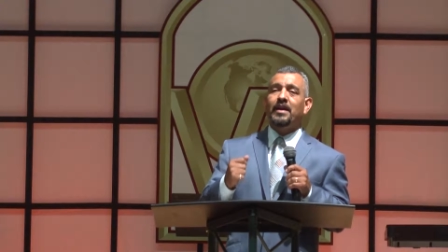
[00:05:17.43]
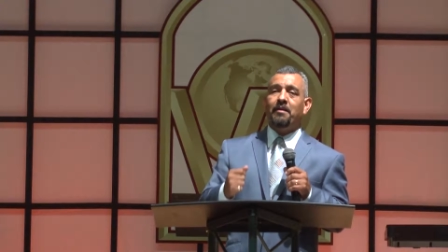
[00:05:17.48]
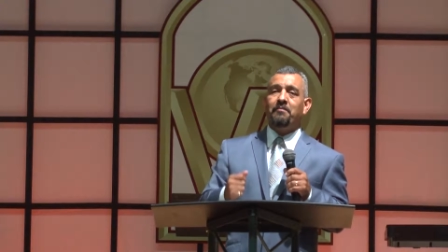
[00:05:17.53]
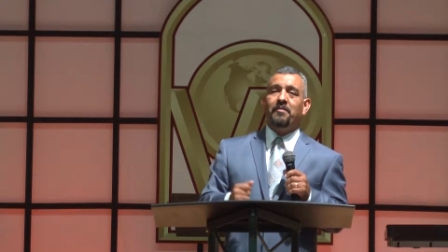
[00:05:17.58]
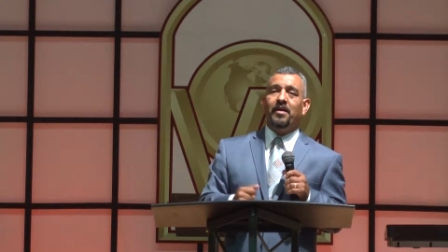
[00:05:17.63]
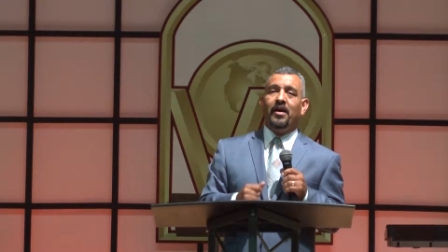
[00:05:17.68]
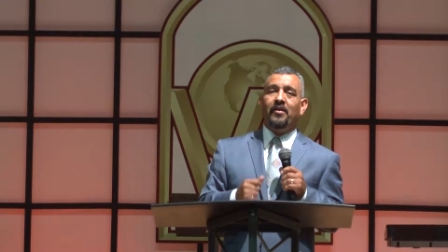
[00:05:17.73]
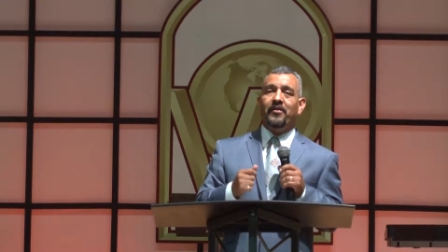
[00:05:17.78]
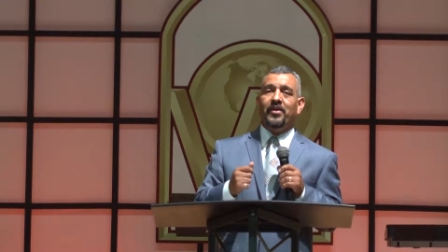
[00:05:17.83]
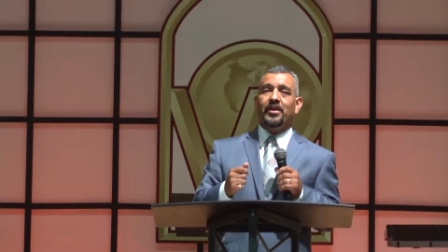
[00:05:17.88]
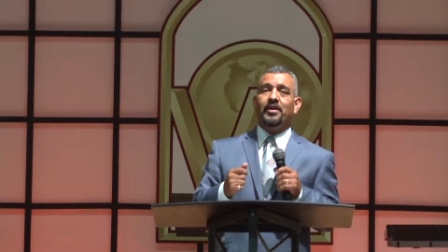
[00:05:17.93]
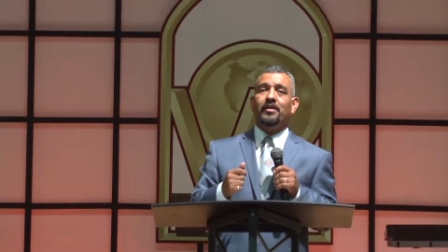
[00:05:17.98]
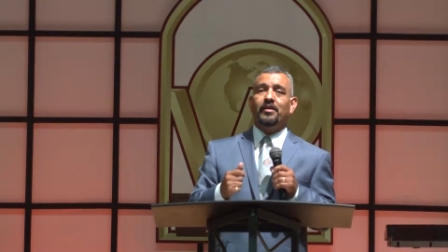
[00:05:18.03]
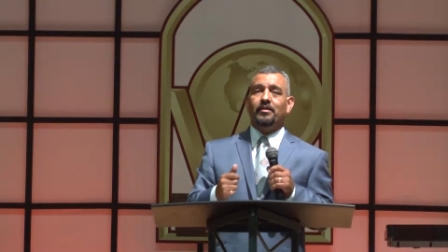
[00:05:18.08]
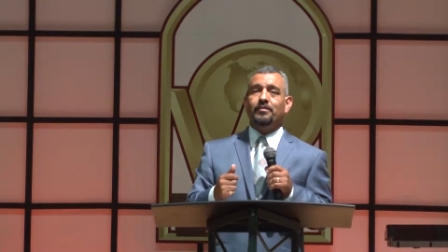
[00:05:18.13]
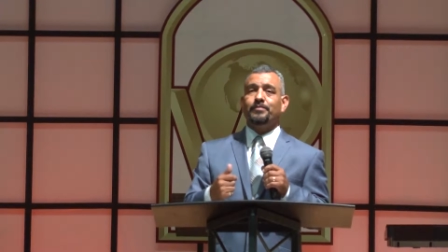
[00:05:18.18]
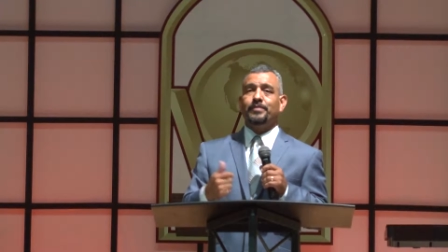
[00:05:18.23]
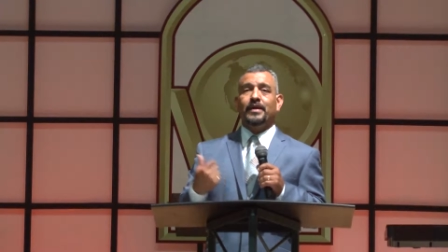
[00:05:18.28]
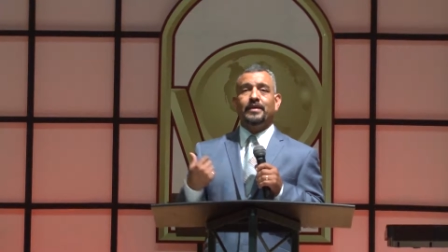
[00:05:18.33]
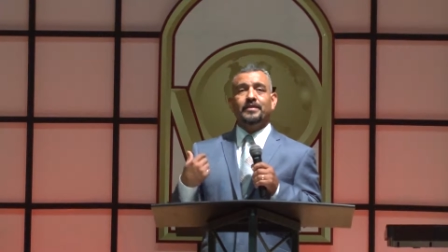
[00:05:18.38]
I married
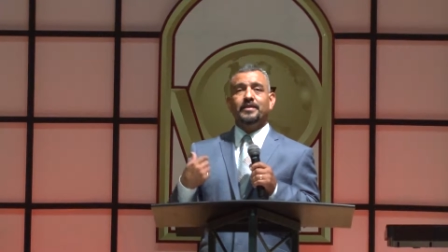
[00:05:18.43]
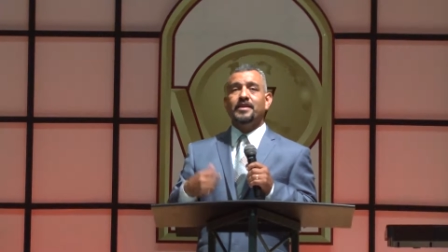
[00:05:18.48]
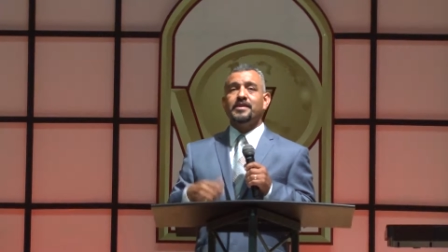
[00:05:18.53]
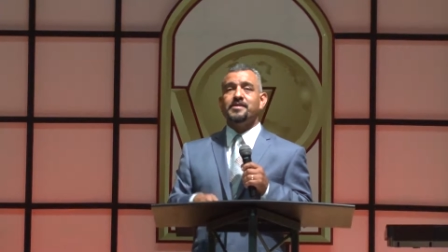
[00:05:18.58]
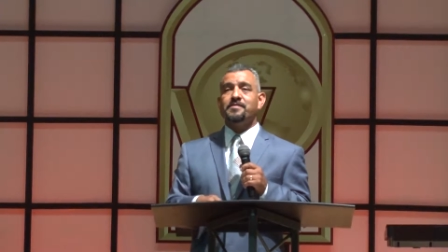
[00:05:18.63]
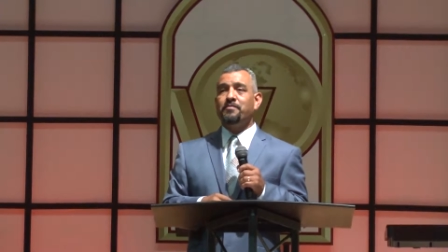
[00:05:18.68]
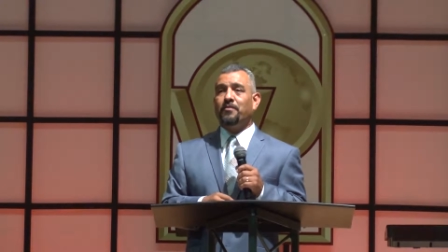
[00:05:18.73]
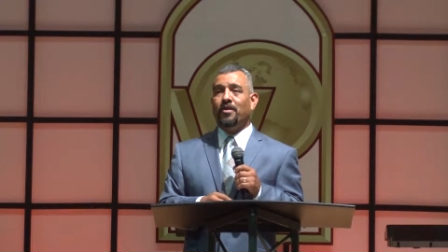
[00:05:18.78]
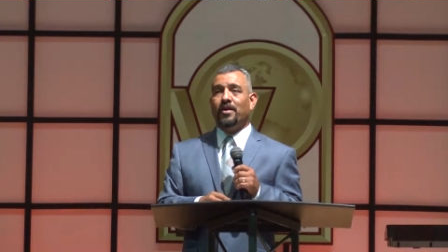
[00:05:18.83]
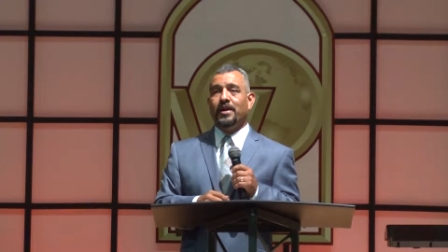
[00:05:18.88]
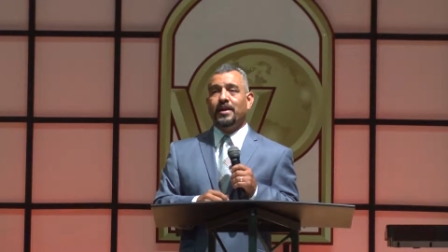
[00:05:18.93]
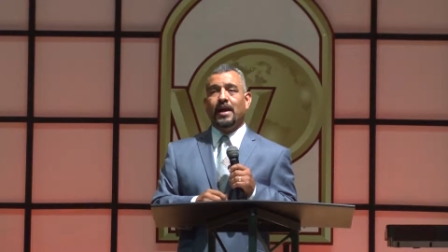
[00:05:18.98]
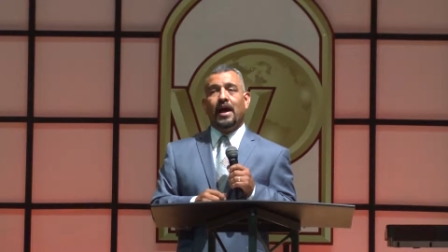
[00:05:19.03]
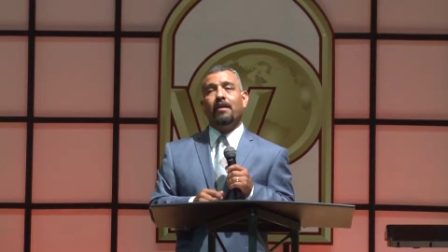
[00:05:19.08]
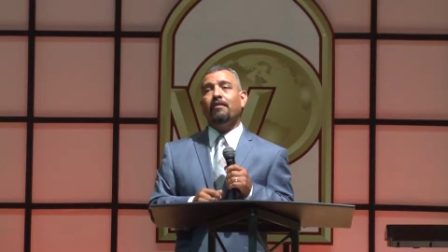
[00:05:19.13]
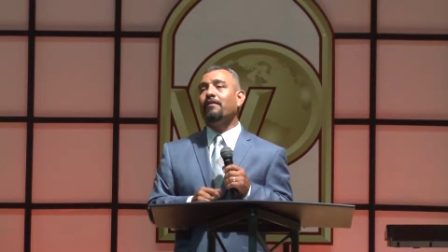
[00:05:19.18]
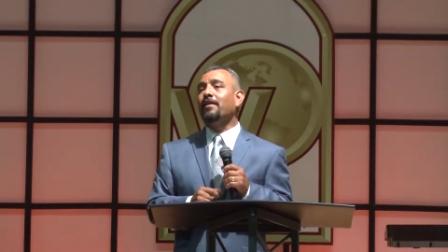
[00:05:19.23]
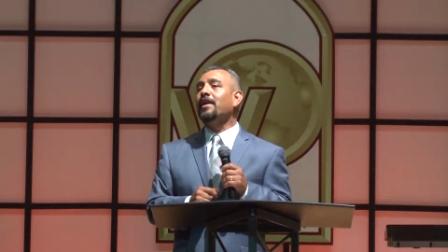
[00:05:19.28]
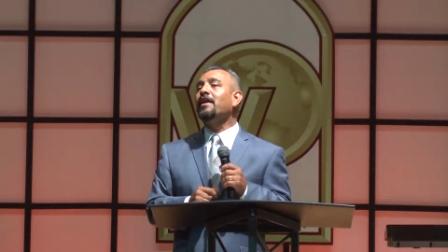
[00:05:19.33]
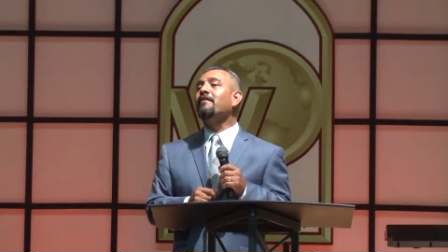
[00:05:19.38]
her, but this morning I
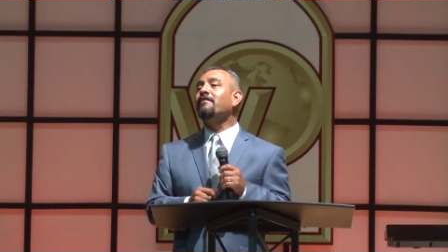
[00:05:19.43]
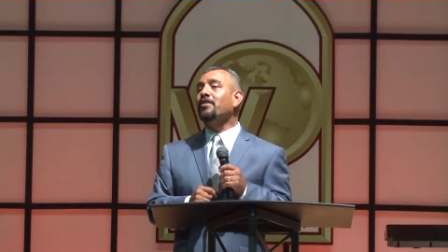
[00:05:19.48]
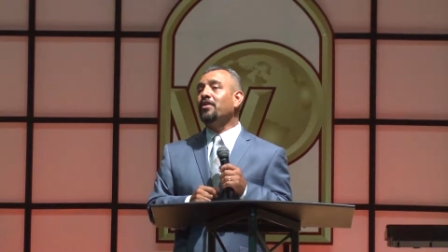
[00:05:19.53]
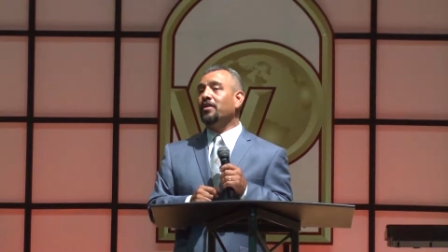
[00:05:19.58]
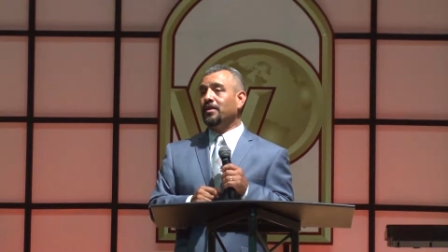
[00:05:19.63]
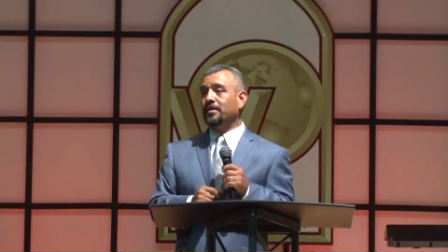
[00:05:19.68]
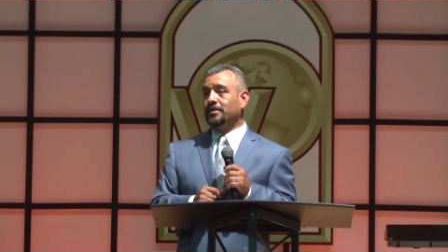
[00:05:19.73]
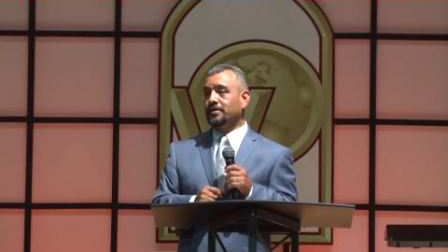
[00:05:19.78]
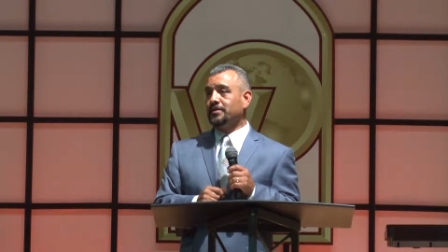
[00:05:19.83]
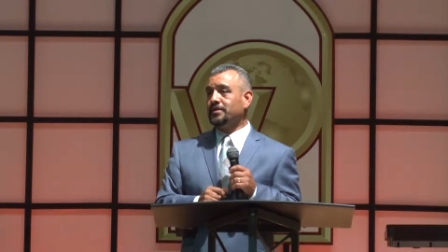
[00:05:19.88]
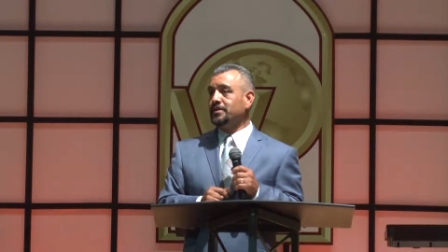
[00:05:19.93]
don't love her.